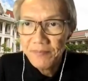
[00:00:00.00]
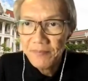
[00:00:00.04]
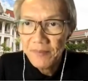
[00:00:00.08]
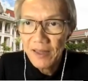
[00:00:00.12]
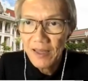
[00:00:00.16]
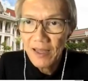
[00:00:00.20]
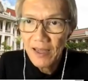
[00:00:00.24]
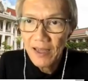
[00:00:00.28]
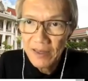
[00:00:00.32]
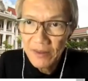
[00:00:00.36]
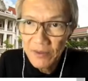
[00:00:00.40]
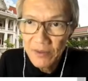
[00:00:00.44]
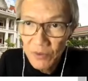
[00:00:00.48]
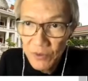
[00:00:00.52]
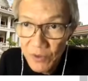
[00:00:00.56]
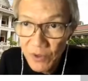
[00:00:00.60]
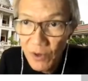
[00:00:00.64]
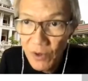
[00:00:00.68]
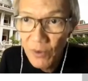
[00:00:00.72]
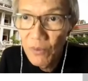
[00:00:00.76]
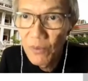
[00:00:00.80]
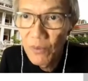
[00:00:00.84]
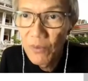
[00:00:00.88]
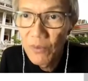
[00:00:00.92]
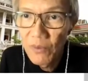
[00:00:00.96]
and you
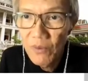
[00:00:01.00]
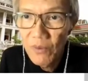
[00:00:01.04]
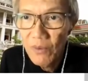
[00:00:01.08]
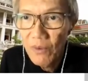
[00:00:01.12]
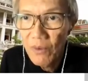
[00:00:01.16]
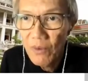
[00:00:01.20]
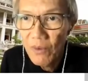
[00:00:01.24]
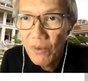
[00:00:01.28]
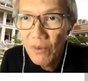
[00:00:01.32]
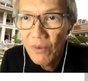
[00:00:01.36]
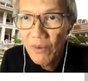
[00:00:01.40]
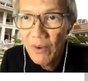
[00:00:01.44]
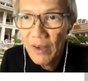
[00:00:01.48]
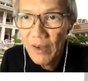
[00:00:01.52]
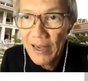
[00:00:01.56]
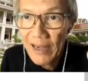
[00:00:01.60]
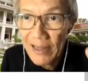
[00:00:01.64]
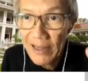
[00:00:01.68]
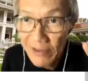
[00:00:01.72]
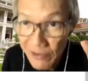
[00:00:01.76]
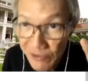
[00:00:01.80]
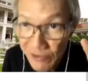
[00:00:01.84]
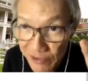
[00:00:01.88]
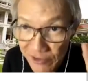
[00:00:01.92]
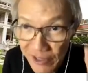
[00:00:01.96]
know
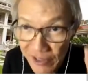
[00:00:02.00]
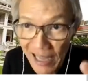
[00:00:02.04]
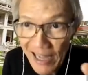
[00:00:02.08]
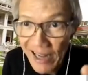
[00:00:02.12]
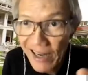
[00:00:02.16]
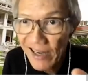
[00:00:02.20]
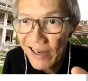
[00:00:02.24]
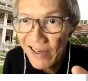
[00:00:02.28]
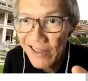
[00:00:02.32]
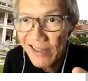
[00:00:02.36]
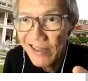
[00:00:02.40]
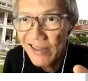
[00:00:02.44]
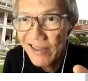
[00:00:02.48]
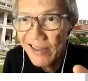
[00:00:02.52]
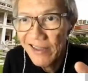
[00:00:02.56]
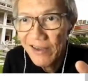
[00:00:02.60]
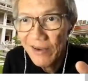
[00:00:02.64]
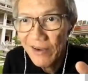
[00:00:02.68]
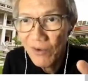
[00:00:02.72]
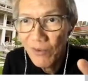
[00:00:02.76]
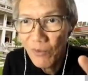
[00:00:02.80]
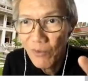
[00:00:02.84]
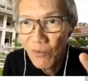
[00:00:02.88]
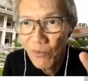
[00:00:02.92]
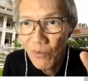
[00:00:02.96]
exactly
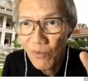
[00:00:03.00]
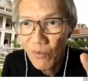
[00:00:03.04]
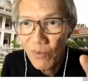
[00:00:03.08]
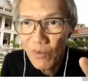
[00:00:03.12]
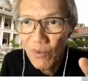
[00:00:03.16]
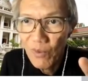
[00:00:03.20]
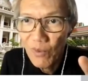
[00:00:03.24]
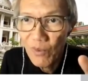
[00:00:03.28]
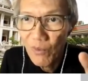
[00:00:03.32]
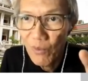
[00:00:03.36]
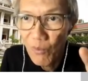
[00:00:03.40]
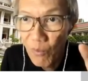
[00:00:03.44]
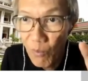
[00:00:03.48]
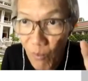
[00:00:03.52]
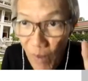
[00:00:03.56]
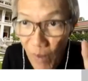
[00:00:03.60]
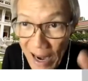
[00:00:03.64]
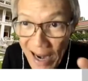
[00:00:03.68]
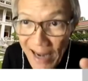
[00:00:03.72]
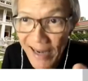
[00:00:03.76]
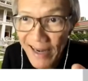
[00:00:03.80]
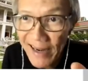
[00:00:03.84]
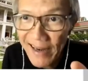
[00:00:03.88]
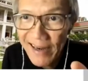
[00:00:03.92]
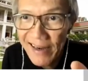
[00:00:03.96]

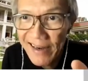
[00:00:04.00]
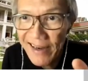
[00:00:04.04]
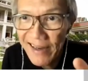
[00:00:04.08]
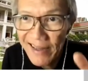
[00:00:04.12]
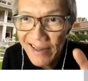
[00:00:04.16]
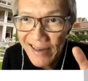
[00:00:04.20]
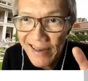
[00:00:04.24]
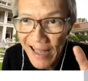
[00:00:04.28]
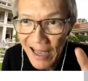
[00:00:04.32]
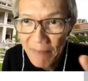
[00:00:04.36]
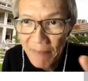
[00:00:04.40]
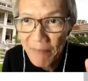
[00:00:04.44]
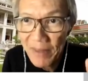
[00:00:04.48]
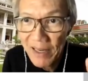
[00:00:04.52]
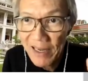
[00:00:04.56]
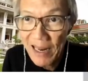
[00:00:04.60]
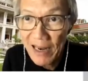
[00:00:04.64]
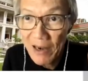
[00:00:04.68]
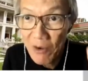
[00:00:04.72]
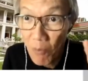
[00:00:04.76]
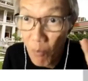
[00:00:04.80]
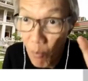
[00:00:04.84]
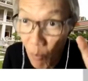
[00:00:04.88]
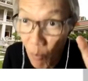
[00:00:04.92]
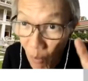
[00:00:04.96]
when it happened
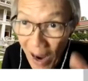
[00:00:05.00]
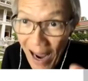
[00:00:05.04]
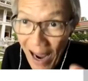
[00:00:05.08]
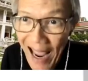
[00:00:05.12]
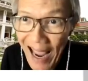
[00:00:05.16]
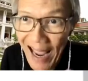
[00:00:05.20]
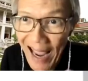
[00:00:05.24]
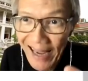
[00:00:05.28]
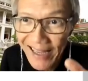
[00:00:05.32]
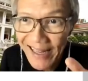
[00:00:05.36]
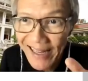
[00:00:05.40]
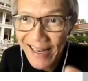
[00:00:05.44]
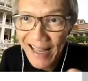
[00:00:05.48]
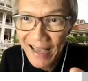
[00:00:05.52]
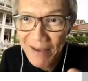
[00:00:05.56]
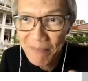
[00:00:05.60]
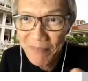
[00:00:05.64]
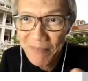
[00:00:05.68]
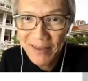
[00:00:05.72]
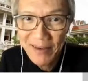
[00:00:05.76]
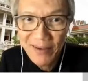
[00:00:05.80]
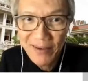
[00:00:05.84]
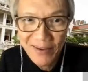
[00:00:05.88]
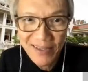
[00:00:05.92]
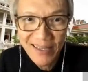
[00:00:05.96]
and where it
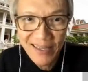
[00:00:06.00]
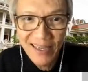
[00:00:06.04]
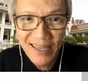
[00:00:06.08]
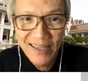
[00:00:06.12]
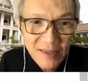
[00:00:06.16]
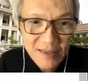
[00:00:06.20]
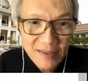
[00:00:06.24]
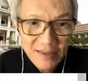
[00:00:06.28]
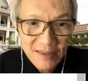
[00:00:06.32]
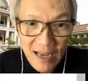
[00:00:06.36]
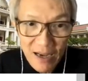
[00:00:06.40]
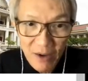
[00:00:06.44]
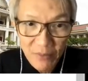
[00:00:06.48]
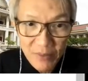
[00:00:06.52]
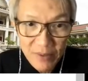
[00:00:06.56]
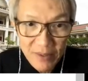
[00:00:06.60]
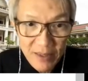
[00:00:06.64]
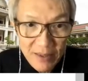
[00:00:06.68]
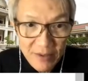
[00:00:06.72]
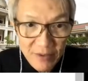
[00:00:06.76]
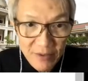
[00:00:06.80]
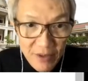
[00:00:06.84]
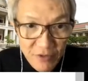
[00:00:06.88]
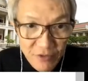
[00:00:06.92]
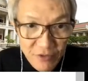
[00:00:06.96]
happened. Okay, now
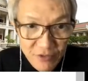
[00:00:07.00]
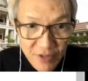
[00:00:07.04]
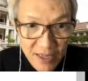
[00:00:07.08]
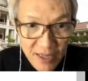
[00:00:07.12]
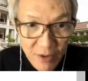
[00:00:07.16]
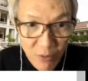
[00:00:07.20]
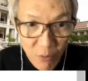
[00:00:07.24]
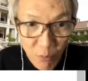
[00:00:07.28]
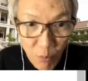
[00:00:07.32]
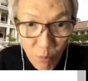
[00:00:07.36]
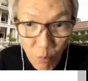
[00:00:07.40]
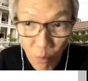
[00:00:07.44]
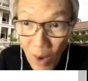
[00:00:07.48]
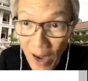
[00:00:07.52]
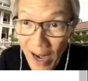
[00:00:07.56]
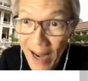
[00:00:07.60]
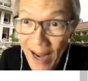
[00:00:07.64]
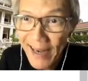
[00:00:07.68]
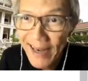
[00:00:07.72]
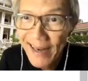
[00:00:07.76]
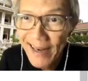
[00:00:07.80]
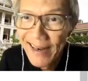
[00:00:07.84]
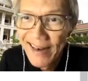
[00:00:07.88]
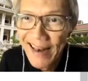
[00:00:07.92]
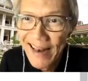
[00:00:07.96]
it say
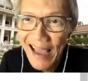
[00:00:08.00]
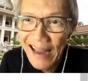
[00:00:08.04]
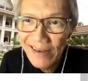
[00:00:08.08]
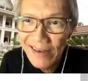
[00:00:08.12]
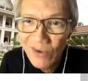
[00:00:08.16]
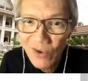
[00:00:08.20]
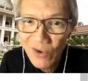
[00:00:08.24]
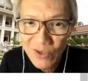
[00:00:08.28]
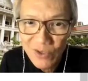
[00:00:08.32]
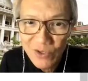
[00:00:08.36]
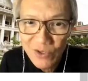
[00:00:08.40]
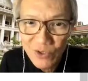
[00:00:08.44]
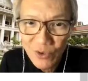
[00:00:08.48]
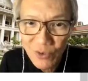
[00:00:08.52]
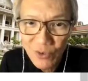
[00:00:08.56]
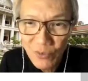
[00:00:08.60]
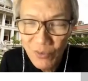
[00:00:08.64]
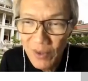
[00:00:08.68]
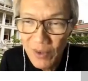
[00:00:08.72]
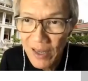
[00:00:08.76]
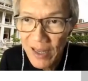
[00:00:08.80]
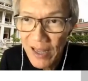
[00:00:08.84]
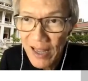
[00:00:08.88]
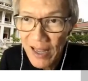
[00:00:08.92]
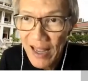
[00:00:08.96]
when that control
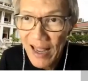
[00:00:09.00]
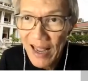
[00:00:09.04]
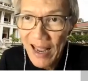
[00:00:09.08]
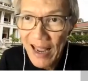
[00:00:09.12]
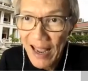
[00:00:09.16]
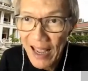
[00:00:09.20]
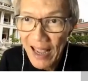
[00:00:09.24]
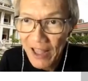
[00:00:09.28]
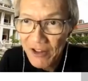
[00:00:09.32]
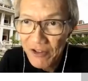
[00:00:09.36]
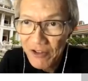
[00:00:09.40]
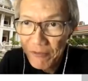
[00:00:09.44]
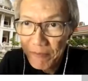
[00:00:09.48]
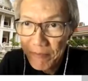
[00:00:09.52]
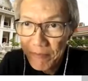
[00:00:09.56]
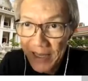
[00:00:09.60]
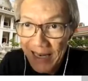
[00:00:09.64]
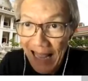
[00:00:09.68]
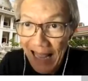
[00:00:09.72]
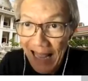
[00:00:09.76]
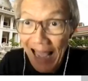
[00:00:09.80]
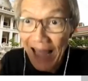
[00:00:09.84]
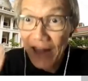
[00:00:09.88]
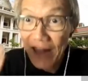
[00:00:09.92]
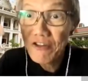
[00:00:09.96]
has been
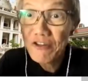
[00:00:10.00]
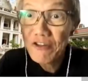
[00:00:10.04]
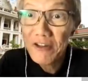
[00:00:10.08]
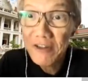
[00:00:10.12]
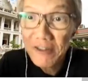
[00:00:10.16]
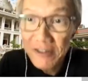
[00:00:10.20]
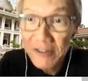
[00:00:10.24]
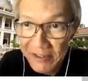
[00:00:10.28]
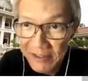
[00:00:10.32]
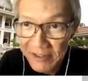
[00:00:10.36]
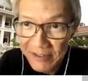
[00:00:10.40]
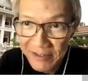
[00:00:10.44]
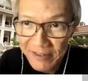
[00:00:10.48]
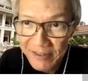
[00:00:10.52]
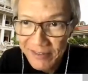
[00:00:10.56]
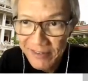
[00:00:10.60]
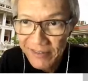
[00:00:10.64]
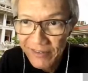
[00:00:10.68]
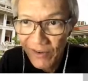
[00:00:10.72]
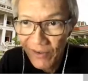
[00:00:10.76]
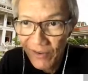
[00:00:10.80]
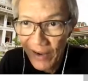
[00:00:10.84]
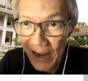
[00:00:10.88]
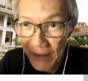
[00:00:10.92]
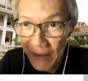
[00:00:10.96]
asserted
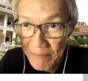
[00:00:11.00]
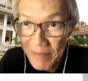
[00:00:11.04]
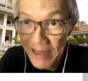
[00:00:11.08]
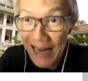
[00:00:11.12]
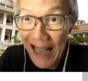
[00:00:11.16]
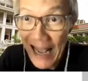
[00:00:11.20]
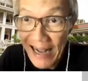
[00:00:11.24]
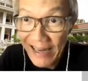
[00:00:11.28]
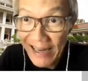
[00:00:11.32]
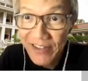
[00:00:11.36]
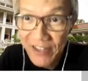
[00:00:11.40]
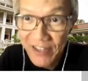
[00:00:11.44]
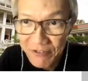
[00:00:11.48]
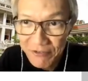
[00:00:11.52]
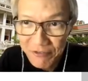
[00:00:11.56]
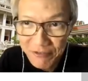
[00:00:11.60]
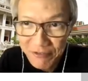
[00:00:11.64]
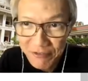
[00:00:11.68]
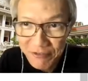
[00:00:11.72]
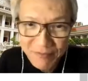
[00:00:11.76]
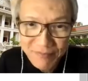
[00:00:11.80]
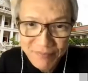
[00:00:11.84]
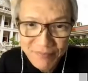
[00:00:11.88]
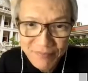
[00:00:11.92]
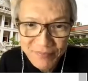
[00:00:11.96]
or have been active.
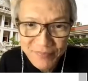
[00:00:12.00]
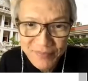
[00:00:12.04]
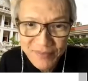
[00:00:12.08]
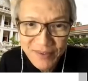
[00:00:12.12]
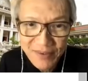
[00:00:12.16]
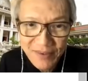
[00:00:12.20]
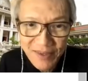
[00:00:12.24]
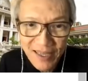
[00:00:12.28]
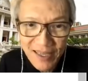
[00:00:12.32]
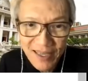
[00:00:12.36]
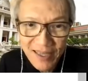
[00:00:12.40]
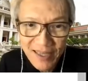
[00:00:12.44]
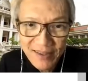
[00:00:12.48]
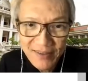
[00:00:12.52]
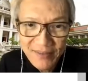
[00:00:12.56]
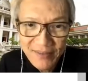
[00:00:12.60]
Okay,